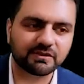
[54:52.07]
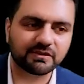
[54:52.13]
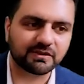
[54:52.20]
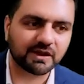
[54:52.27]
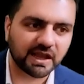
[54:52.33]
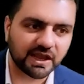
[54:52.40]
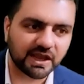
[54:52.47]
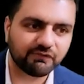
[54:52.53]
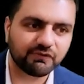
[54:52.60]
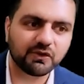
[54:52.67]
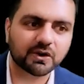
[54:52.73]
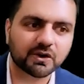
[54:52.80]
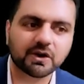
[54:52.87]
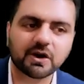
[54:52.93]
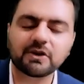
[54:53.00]
if you
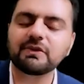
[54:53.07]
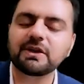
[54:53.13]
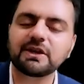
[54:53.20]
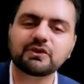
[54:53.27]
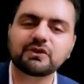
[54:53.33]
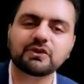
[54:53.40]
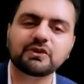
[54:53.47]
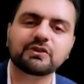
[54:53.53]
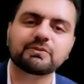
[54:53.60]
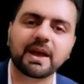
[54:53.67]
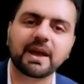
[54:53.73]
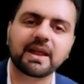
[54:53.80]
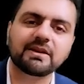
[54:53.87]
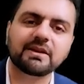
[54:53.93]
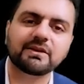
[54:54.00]
are not willing to
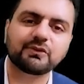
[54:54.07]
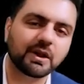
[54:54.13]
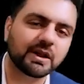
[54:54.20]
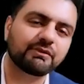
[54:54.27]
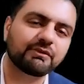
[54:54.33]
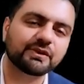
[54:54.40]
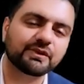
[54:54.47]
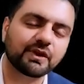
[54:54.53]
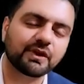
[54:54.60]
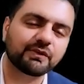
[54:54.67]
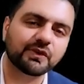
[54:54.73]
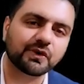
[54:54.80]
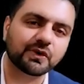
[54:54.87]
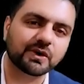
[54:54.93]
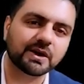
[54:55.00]
spend 12 hours of
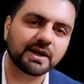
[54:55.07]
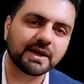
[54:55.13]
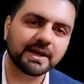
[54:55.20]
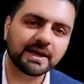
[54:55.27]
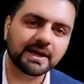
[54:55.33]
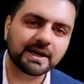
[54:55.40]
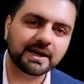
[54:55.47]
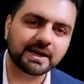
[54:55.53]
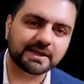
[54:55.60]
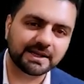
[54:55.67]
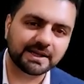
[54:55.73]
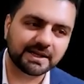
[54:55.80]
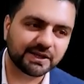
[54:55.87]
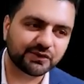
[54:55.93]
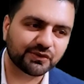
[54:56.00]
your
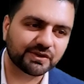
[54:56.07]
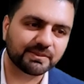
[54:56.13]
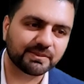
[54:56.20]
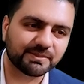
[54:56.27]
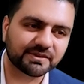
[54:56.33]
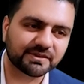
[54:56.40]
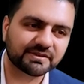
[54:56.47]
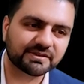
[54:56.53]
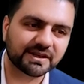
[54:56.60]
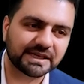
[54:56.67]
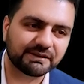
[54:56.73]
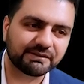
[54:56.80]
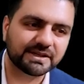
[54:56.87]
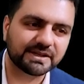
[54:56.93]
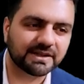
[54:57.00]
day into the business
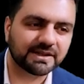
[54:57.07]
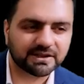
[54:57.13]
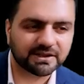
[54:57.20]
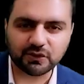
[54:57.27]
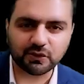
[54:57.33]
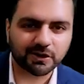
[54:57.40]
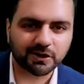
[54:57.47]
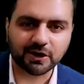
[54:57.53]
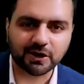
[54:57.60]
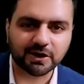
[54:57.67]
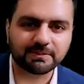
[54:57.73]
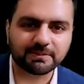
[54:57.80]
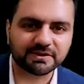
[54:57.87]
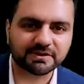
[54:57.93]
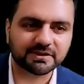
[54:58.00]
activity, then you are not a
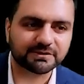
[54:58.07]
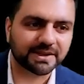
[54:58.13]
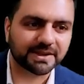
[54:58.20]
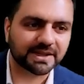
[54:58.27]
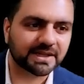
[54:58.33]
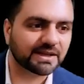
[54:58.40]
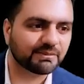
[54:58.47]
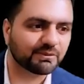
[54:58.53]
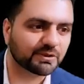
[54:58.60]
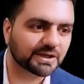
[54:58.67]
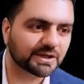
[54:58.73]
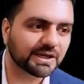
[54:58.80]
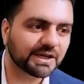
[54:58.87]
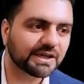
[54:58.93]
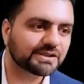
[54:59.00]
businessman anymore.
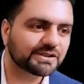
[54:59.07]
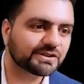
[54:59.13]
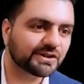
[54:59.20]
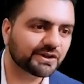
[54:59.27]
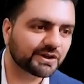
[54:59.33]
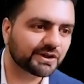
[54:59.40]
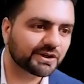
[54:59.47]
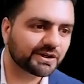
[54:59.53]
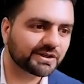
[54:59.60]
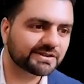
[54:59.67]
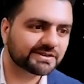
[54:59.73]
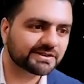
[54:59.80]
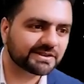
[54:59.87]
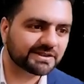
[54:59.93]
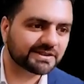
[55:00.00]
So
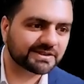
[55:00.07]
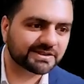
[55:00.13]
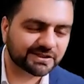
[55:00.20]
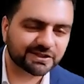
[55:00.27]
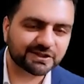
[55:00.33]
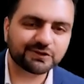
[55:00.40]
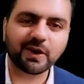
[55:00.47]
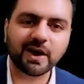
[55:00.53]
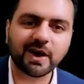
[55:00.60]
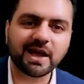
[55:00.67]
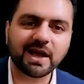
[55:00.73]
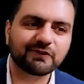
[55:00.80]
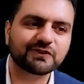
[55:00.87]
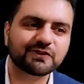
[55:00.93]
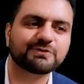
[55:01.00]
this is why,
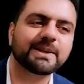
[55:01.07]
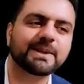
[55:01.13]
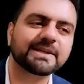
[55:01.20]
after spending